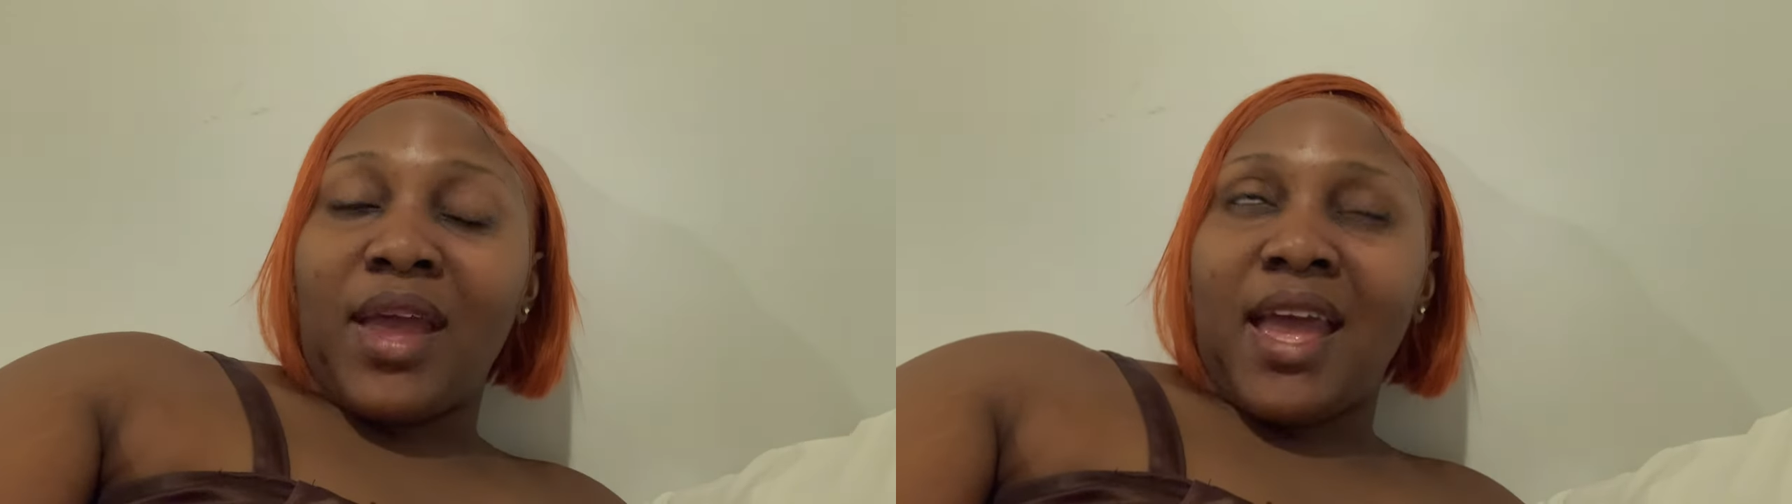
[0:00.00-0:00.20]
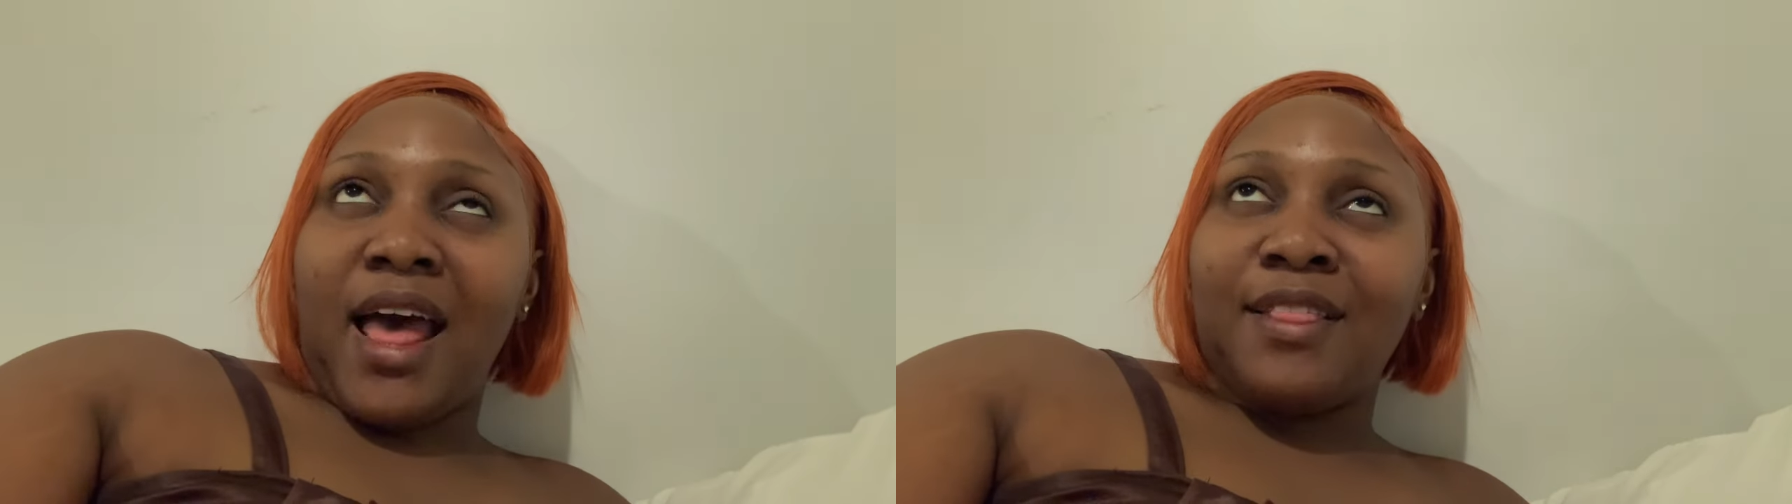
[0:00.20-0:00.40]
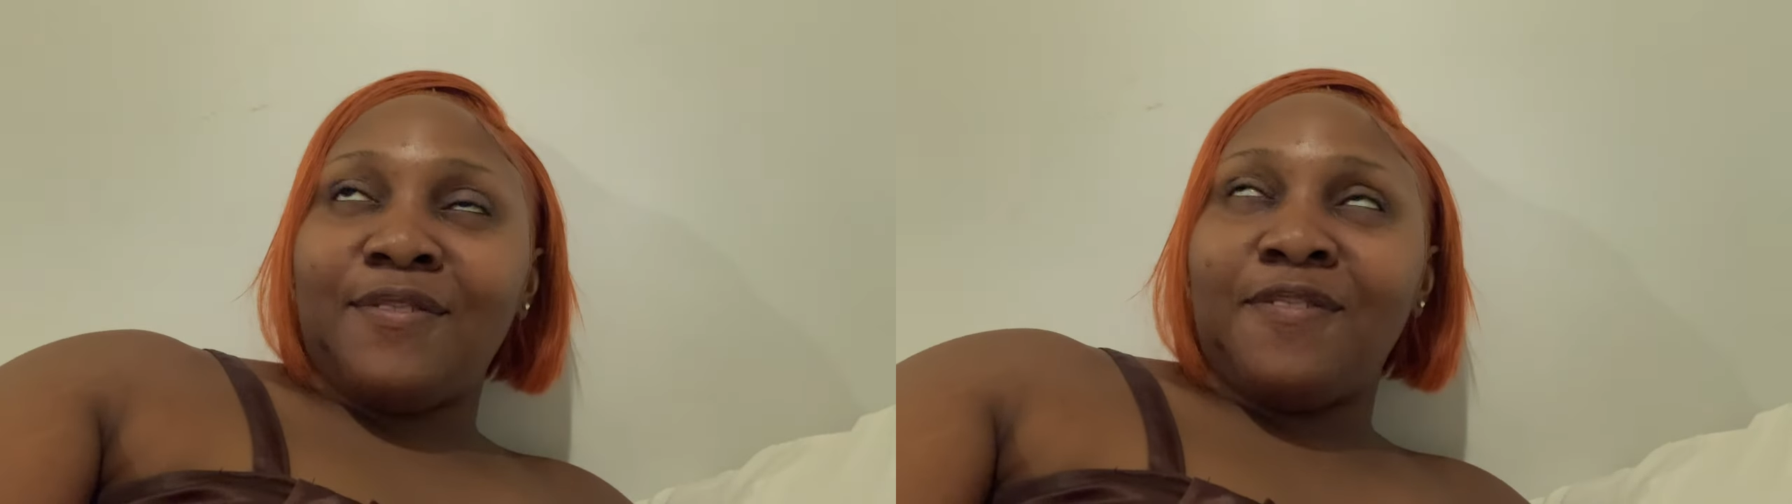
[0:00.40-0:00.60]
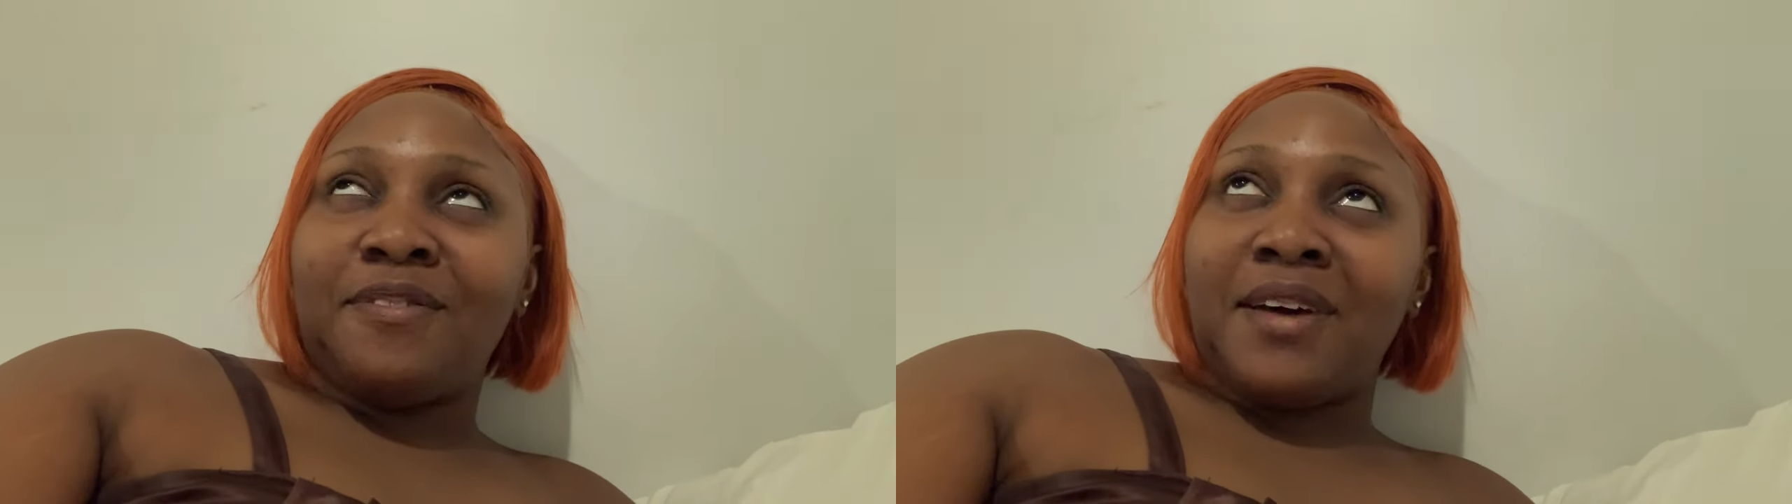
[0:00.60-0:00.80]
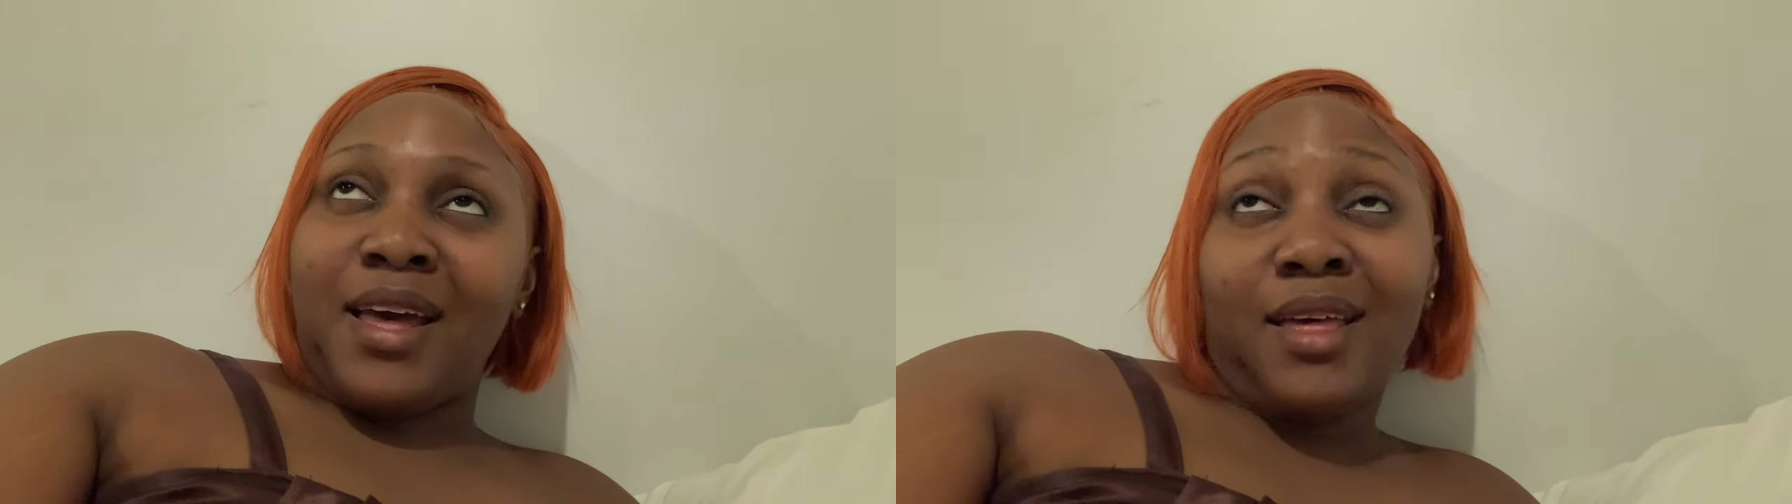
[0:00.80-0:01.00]
had
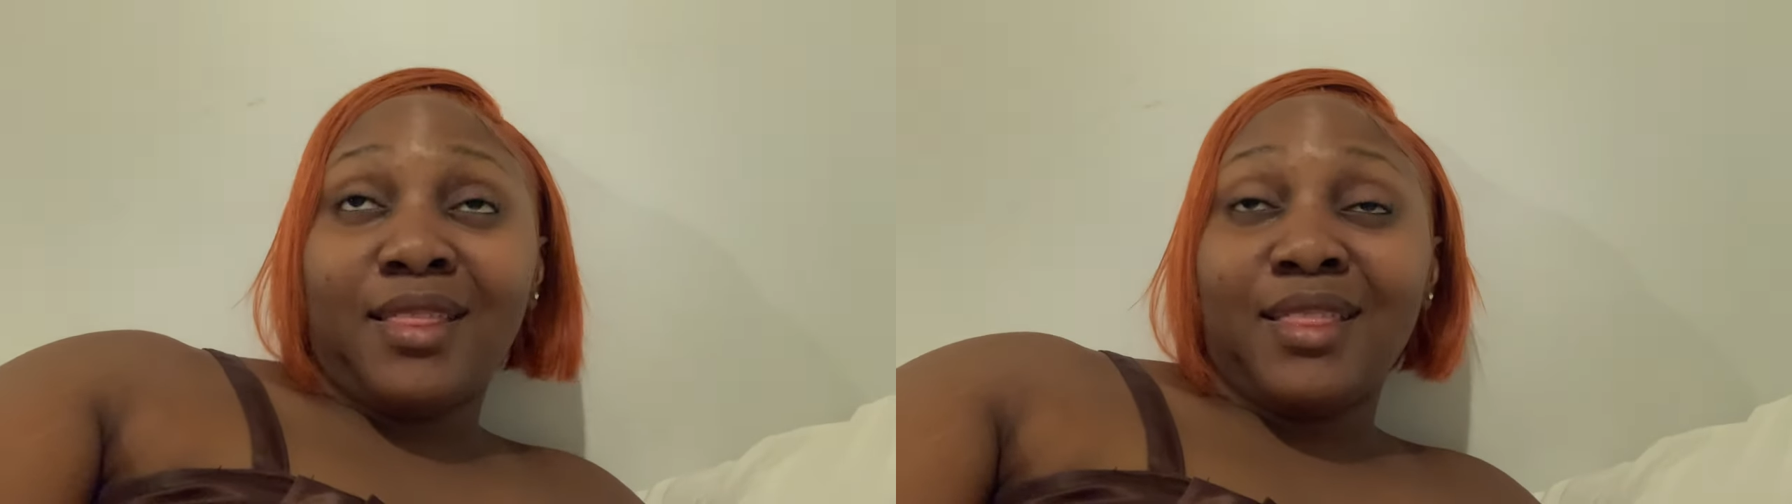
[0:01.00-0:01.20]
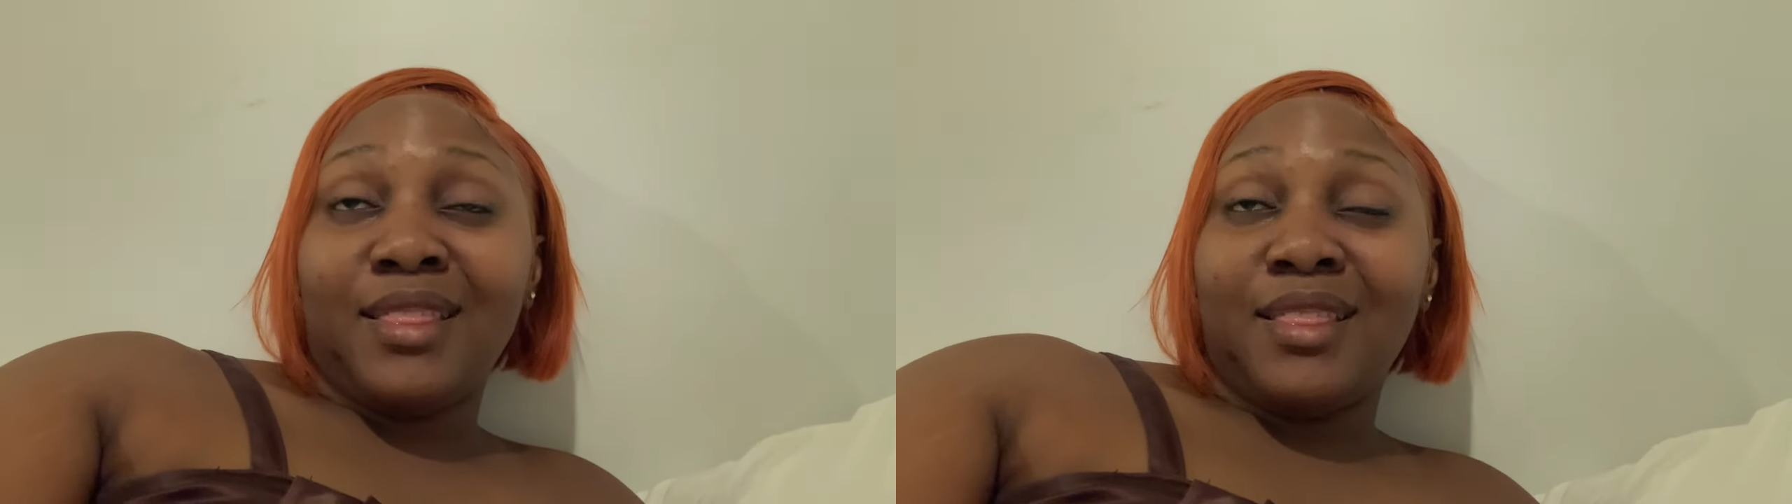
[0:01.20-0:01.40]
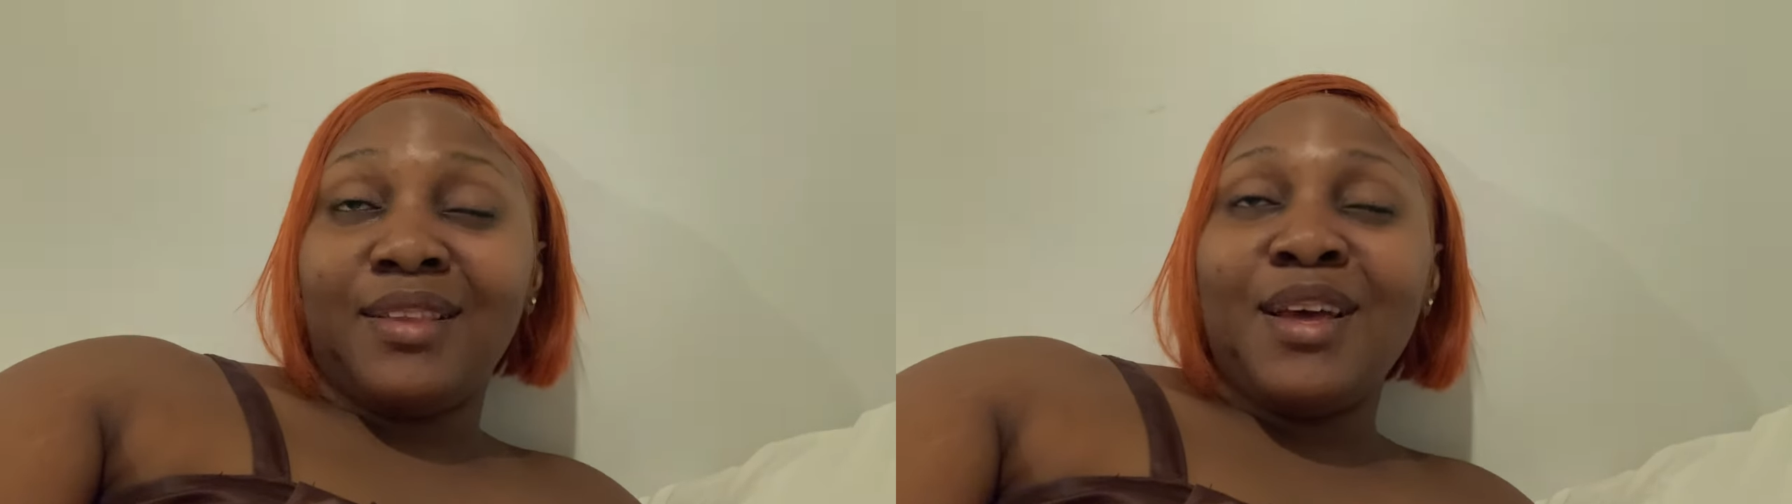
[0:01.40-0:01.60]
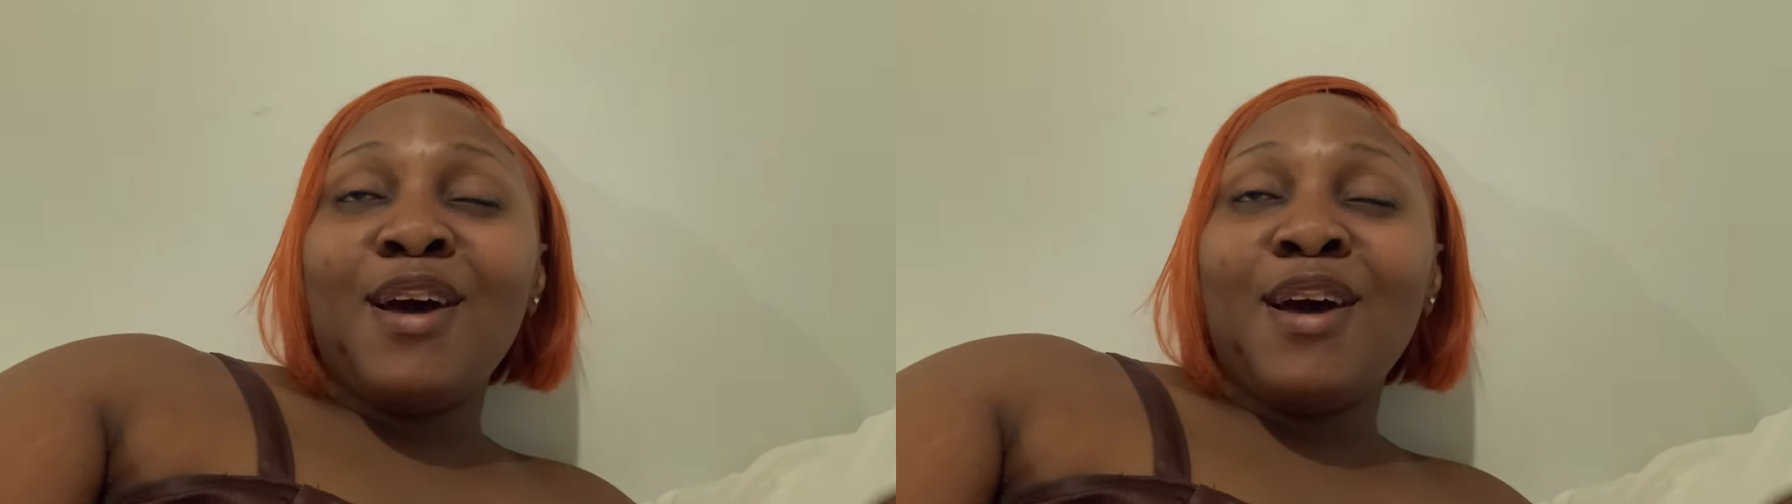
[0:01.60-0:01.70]
fun.